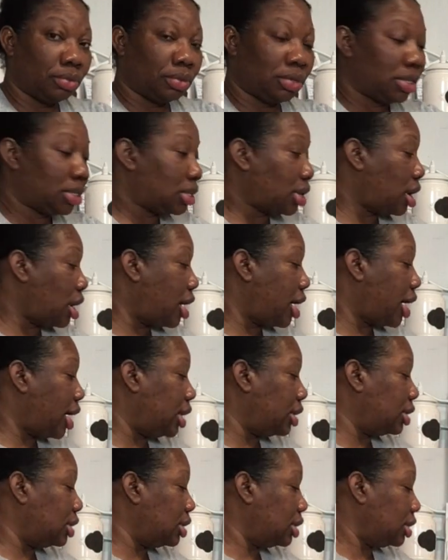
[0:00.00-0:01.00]
star
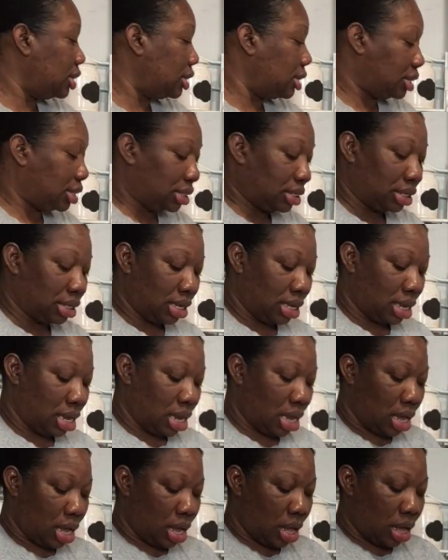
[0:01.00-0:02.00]
anise.
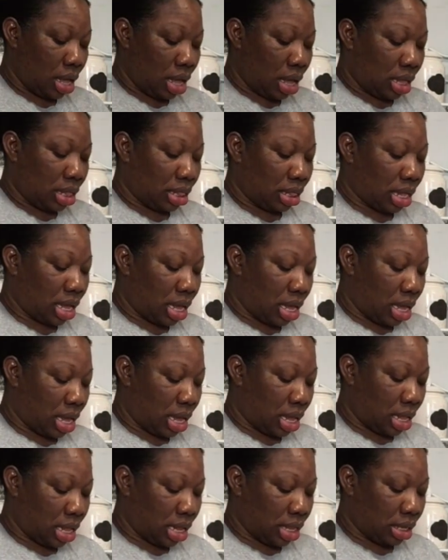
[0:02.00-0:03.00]

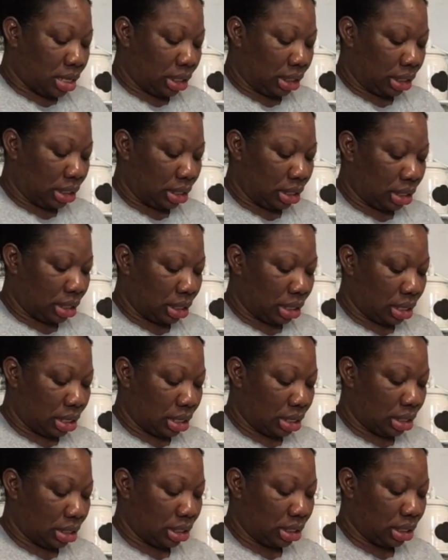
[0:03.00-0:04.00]
Then
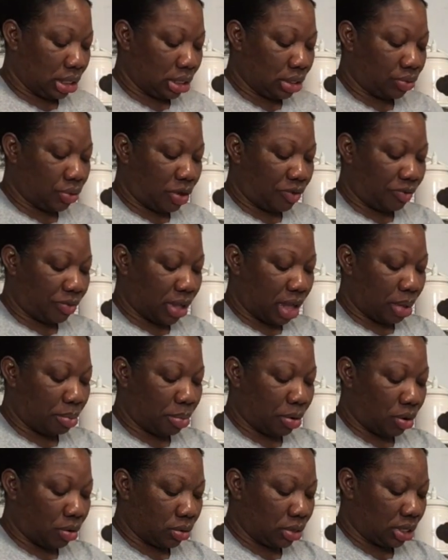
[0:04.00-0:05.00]
this is roughly
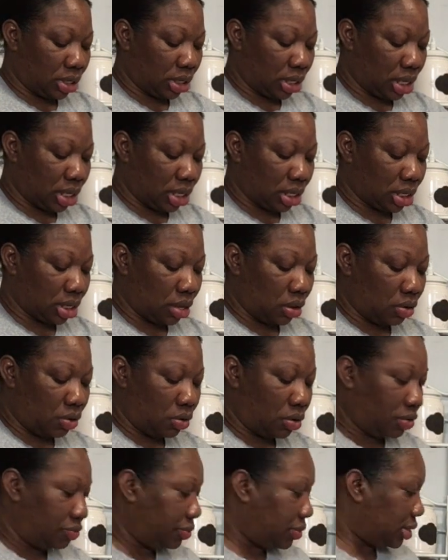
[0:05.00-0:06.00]
about 6
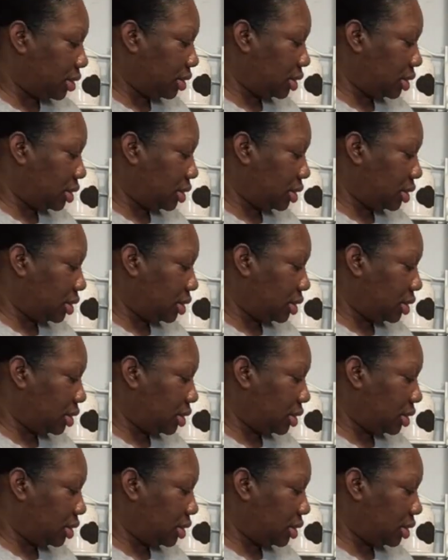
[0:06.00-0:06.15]
cloves.